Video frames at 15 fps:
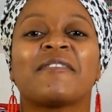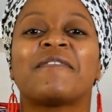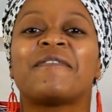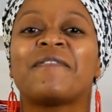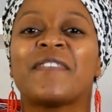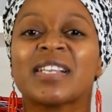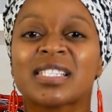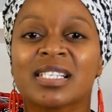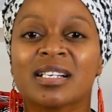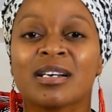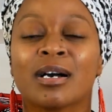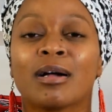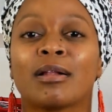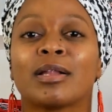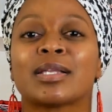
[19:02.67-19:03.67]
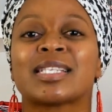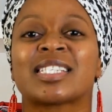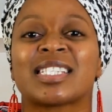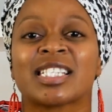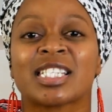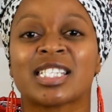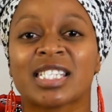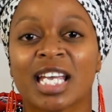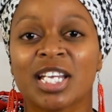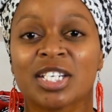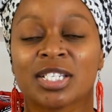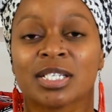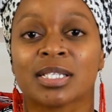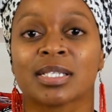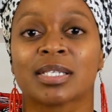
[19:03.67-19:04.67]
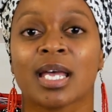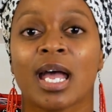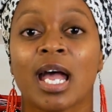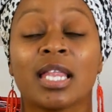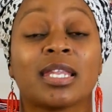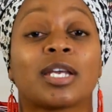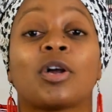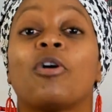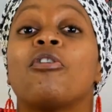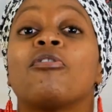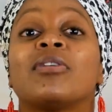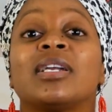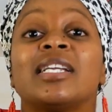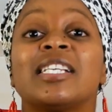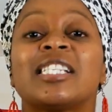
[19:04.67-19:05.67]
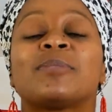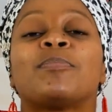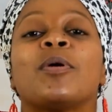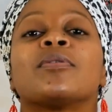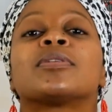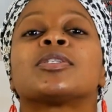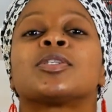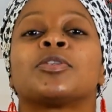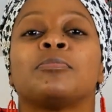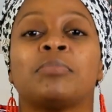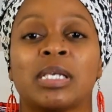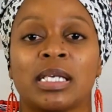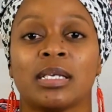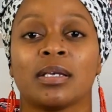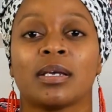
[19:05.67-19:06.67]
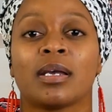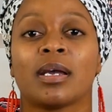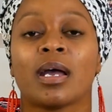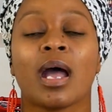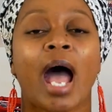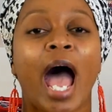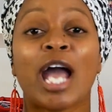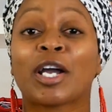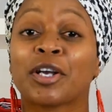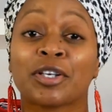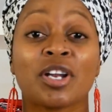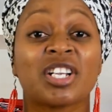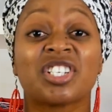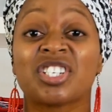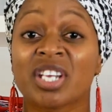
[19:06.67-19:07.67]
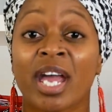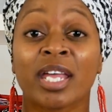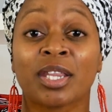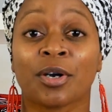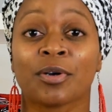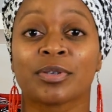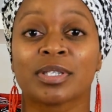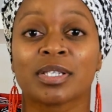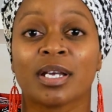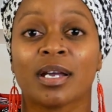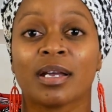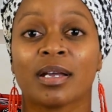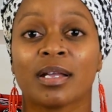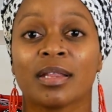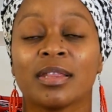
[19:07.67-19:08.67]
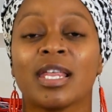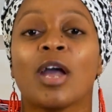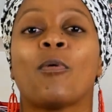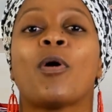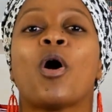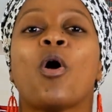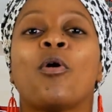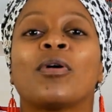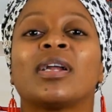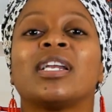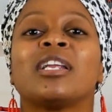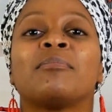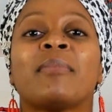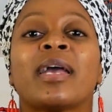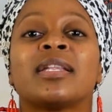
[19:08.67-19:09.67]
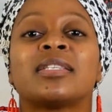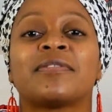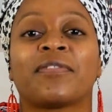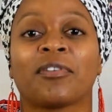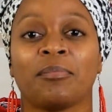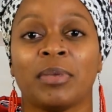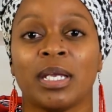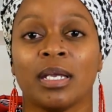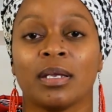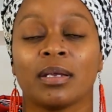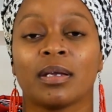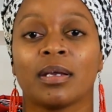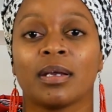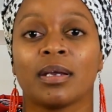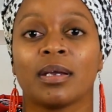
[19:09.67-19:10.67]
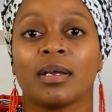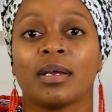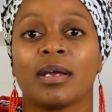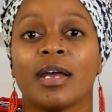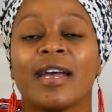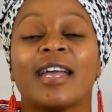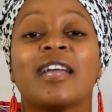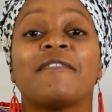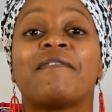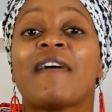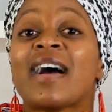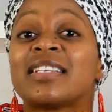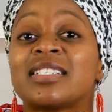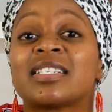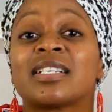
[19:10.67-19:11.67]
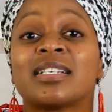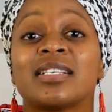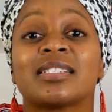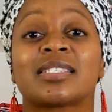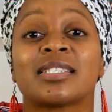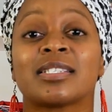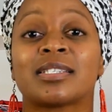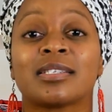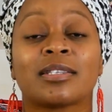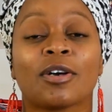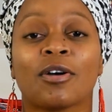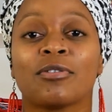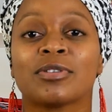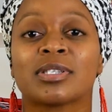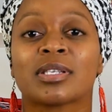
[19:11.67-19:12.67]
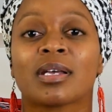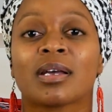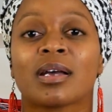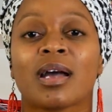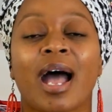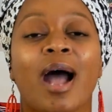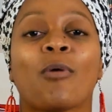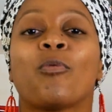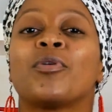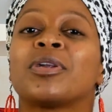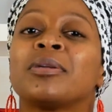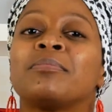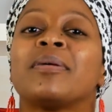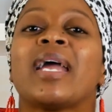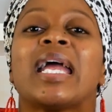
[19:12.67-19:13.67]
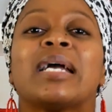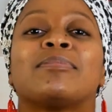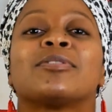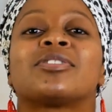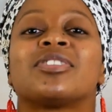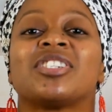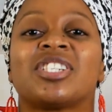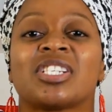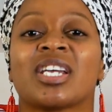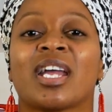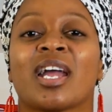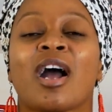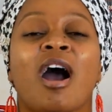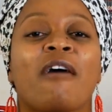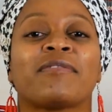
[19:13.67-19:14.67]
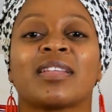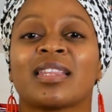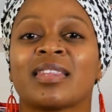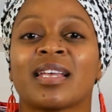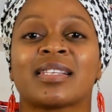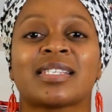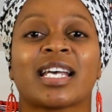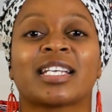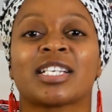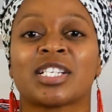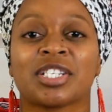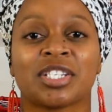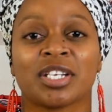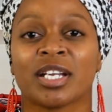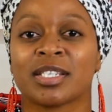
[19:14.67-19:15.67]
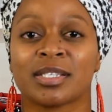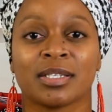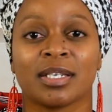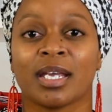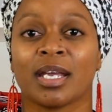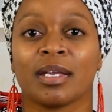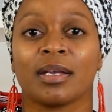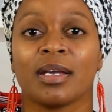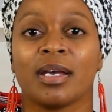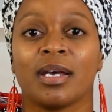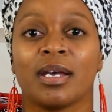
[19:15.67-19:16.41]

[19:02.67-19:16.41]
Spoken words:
physical sensations that only spoke to me. I could not share those. They were only meant for me. If I didn't listen to those, I wouldn't be able to share half the things I can share today.